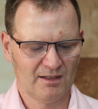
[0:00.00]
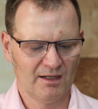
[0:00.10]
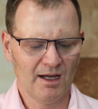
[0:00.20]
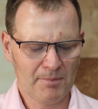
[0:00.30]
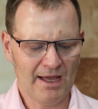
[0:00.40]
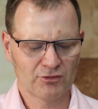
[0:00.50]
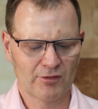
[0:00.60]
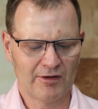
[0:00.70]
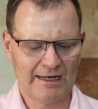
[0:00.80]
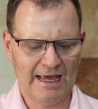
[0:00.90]
I passed
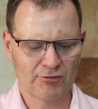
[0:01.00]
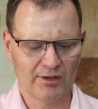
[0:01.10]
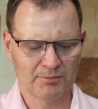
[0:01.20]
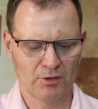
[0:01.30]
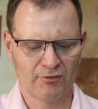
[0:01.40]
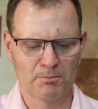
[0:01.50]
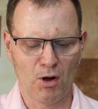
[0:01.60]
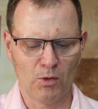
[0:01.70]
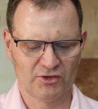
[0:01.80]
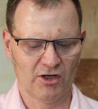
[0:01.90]
around an address book for
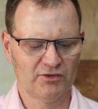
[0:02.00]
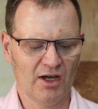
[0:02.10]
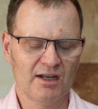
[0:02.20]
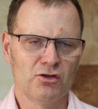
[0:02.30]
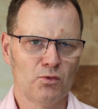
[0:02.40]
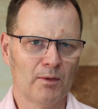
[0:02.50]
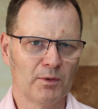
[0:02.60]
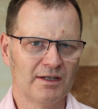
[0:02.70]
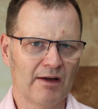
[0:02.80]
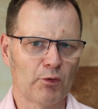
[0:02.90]
postcards I knew I
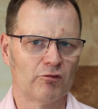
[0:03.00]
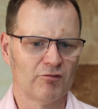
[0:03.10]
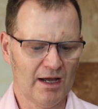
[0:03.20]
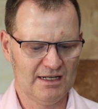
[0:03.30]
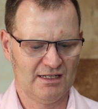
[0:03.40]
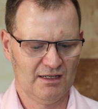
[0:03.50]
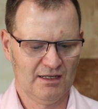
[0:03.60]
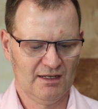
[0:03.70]
would never write.